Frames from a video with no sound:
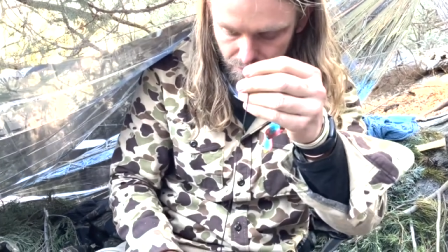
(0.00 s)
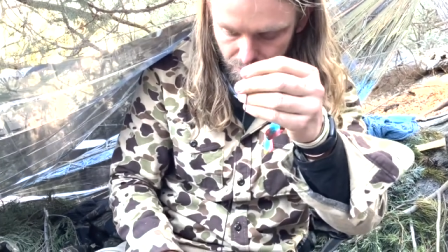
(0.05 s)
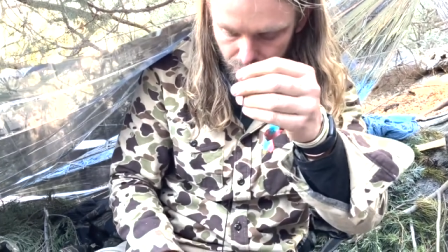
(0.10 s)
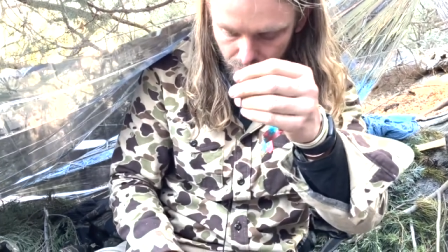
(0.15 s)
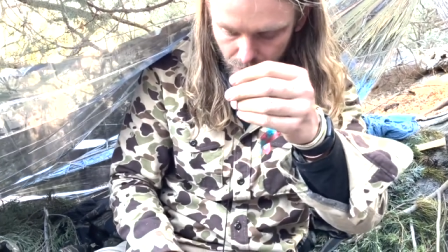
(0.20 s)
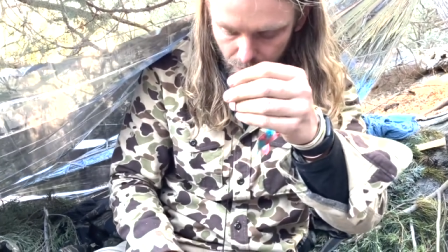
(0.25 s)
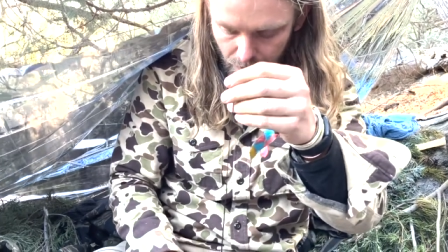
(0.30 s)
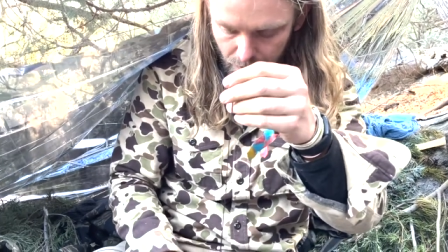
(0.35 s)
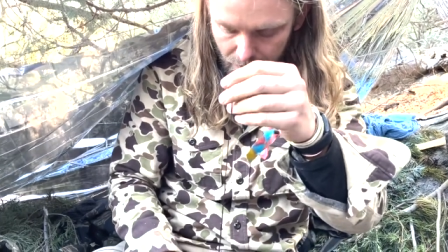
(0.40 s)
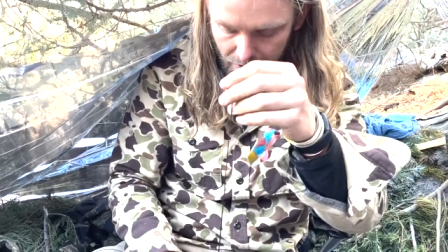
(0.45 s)

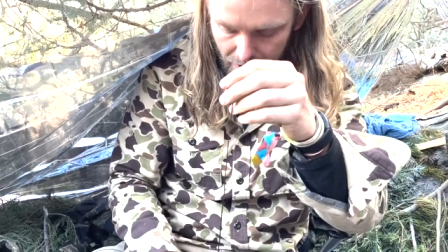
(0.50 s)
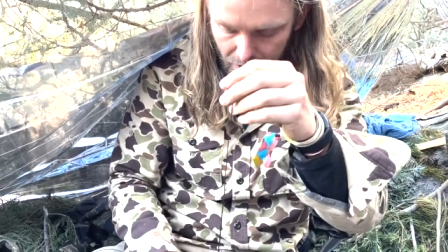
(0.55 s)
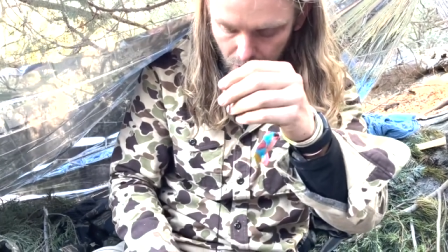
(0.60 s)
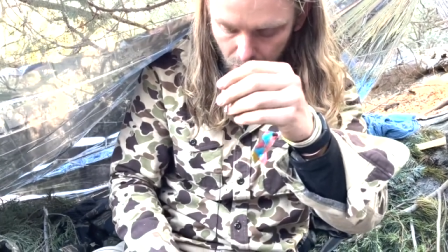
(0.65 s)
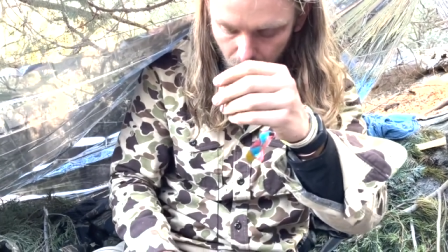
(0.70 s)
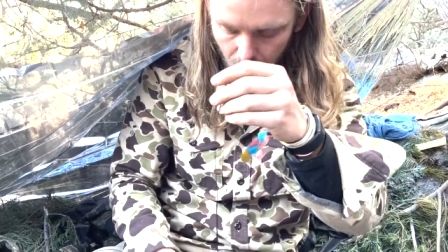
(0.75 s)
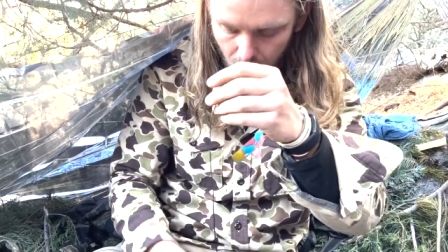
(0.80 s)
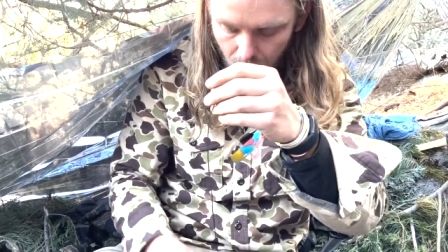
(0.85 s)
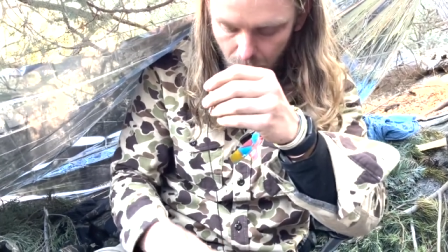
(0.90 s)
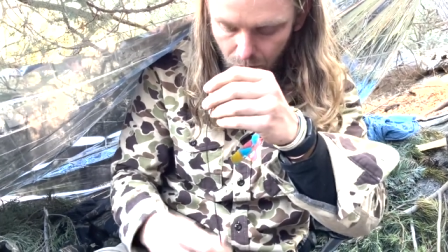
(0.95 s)
when we make a
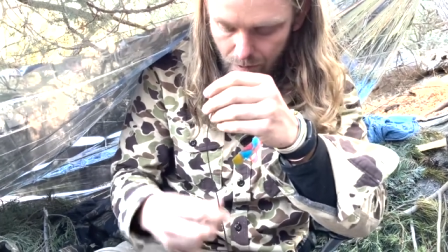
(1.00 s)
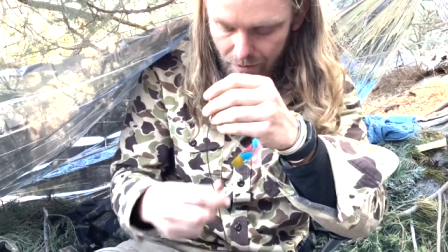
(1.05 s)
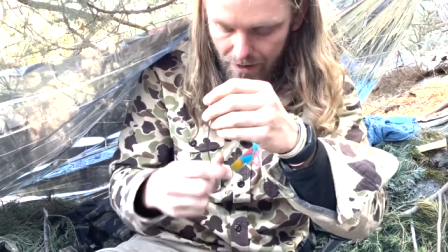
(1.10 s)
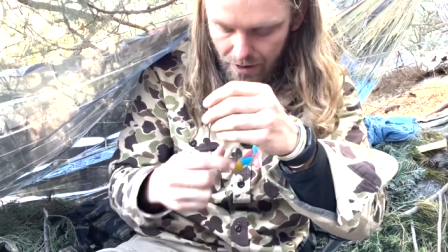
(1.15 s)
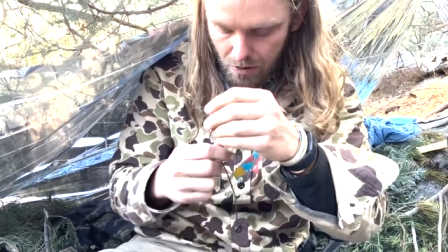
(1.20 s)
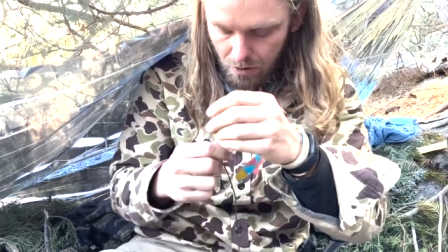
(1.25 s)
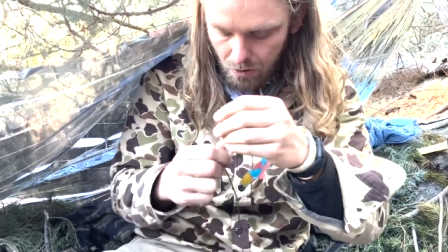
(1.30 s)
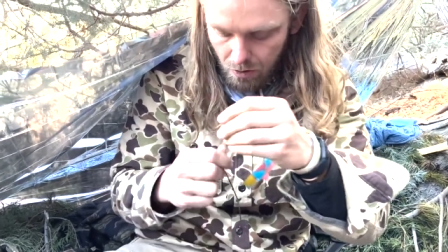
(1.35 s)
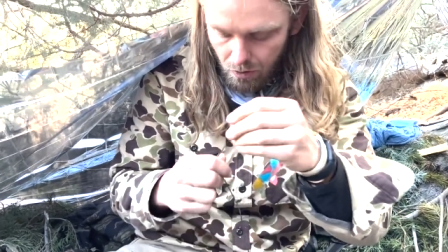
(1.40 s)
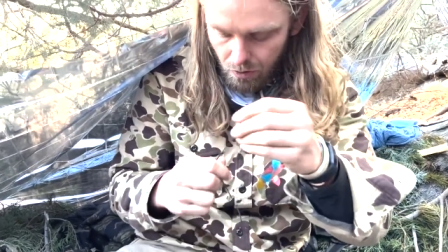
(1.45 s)
hole, we make
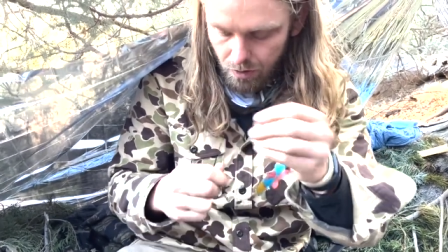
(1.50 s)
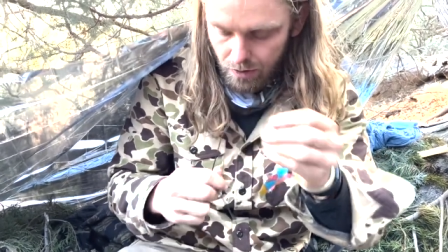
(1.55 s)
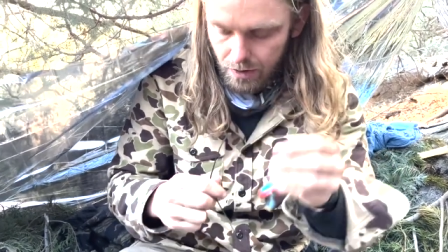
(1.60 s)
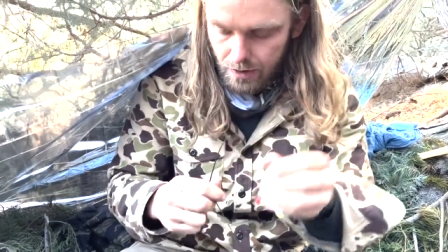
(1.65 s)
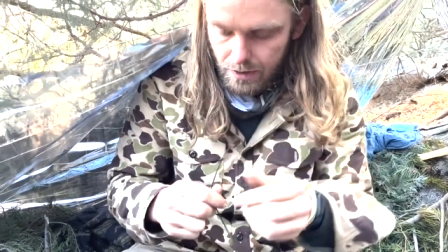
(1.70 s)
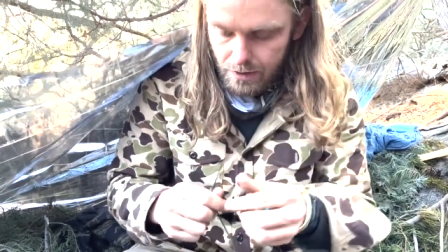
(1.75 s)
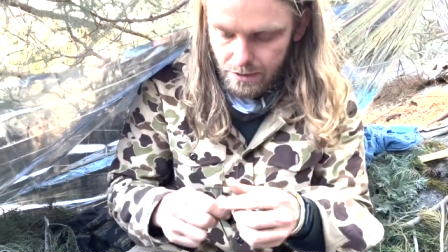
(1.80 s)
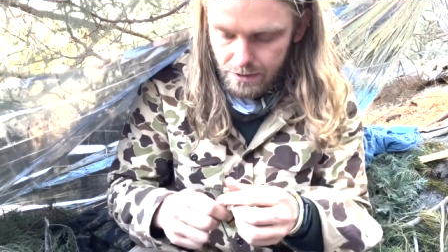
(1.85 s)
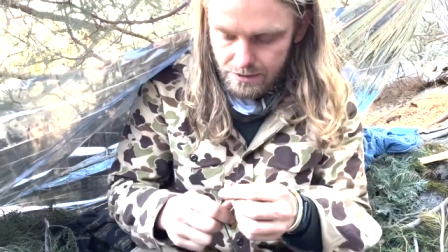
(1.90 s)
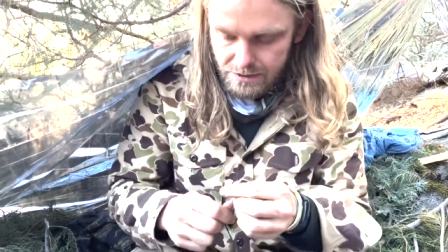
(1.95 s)
a hole
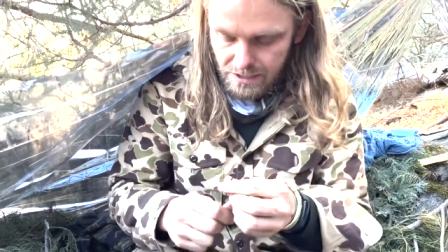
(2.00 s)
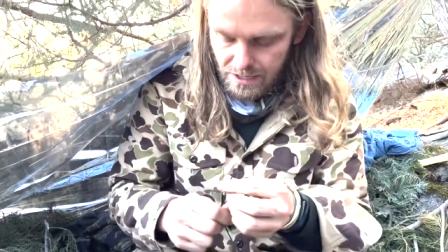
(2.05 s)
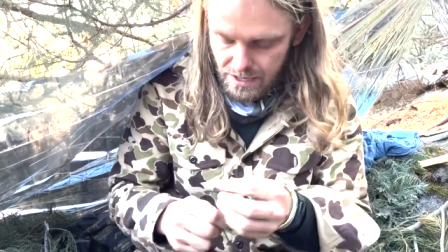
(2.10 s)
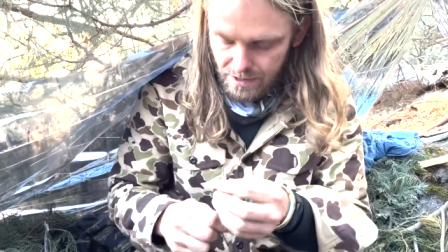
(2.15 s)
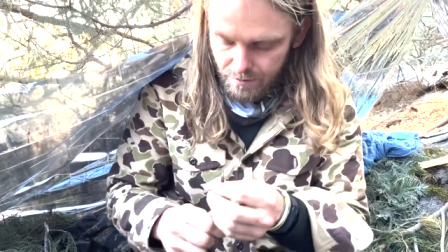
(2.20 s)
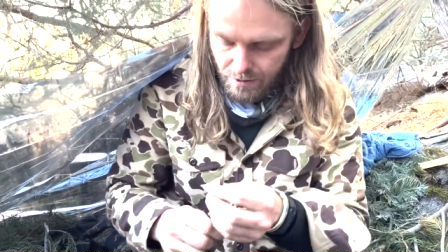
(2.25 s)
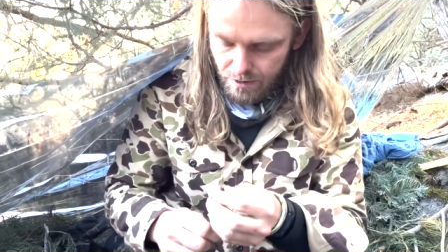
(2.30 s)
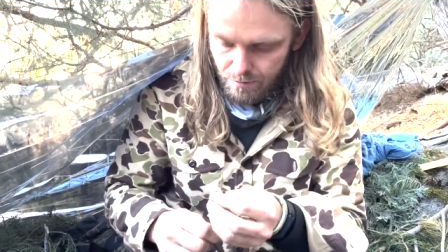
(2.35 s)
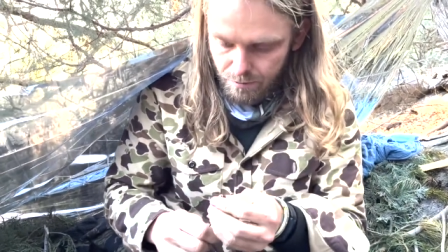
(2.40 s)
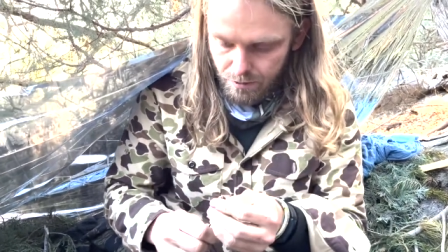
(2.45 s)

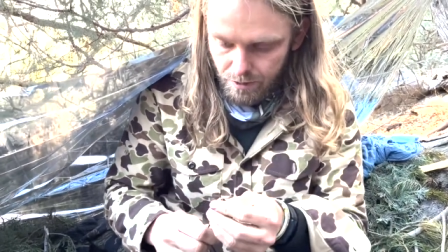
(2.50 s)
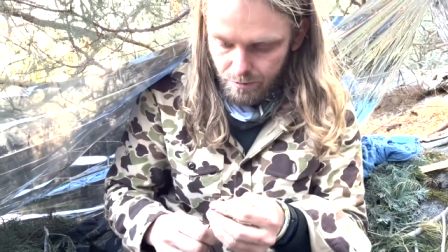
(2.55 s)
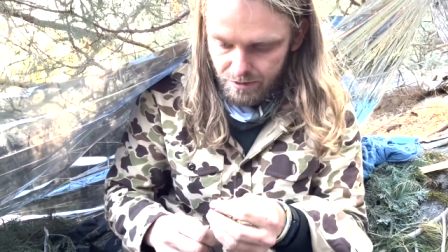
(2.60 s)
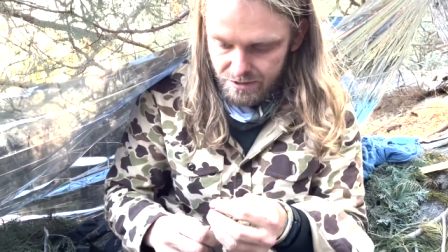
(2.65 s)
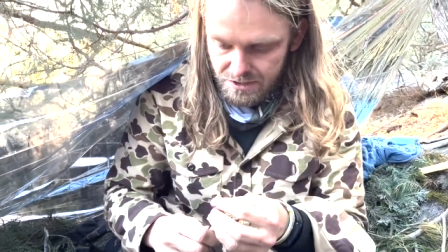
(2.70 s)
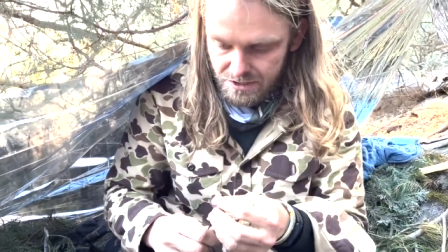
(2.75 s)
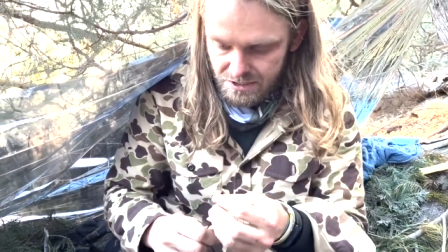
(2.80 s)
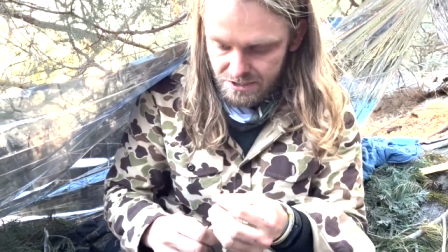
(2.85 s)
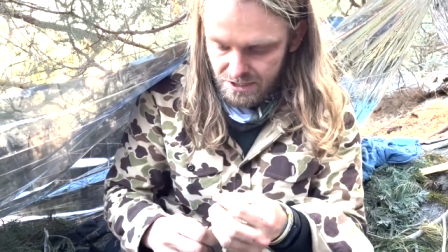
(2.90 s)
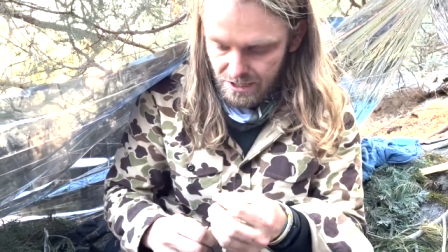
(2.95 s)
diameter pretty
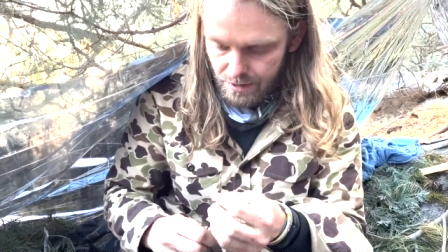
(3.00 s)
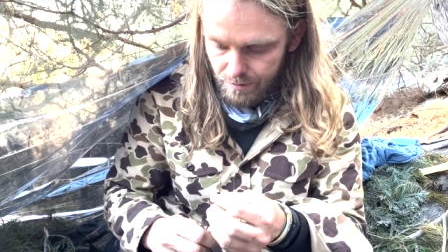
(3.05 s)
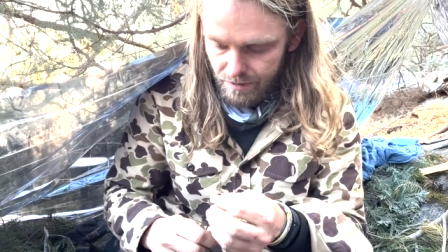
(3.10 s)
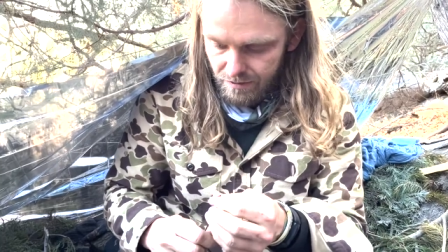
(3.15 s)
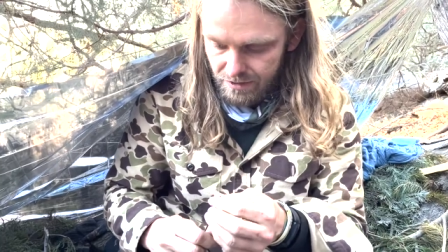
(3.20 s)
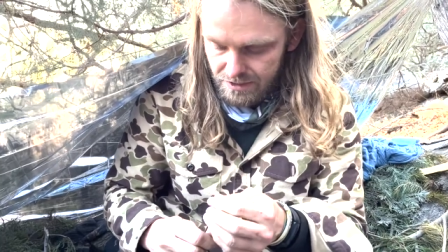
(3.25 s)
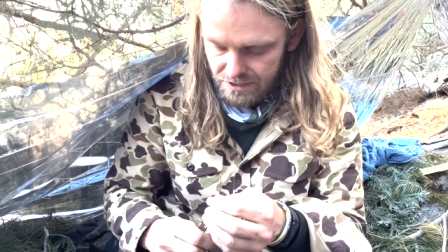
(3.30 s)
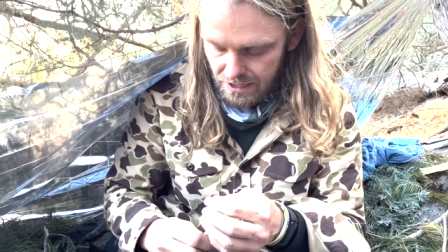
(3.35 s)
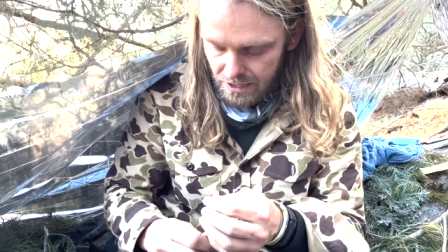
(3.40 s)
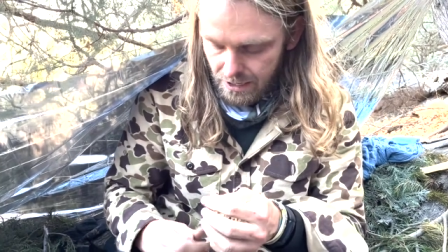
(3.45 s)
much the same
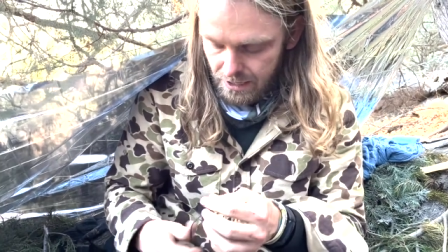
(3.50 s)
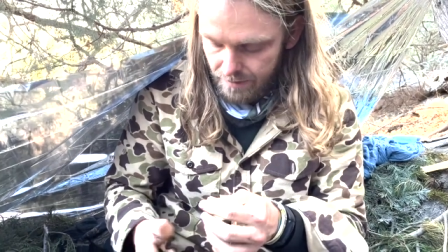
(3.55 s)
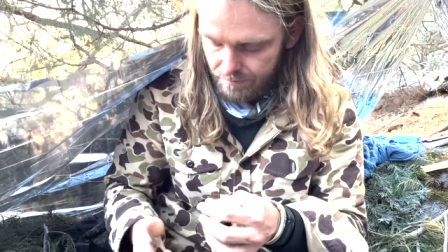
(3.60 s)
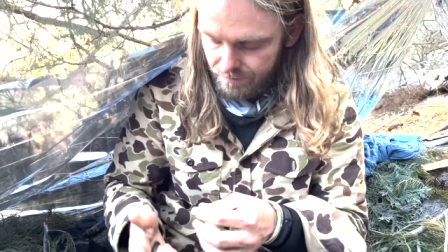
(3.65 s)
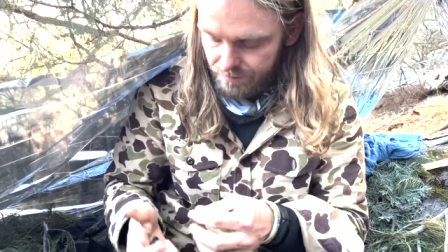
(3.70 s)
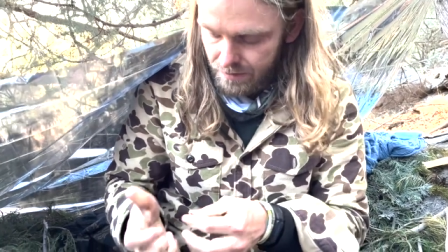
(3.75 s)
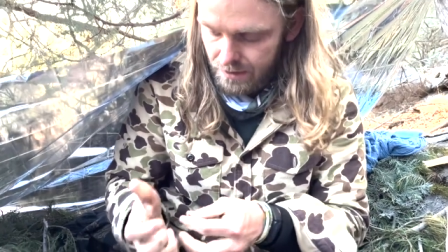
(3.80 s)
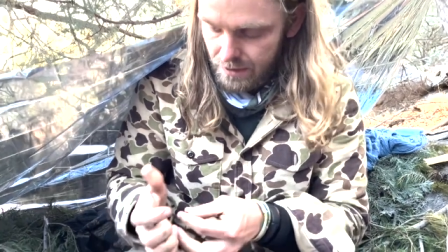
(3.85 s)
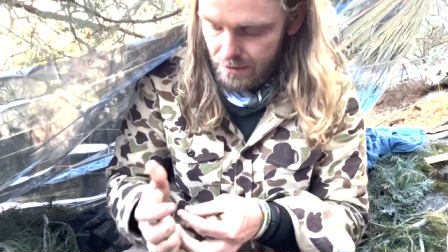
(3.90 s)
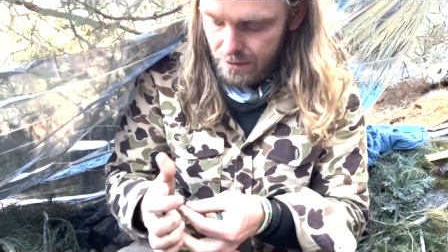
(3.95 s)
every time
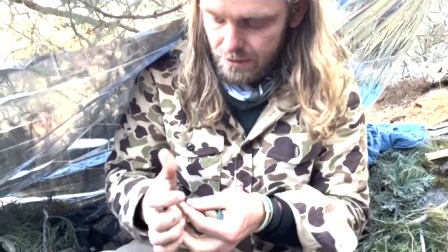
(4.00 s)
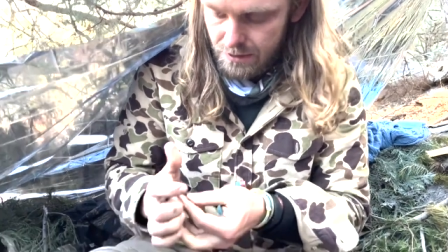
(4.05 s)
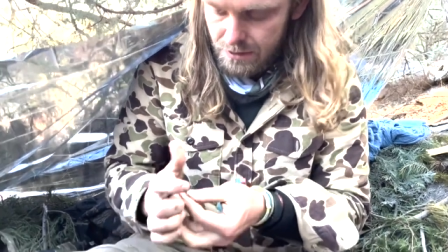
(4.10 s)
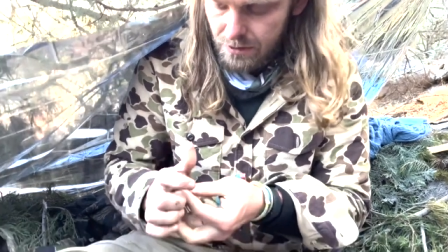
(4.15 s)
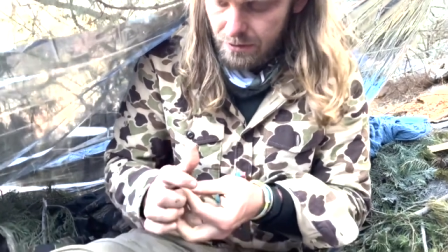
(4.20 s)
so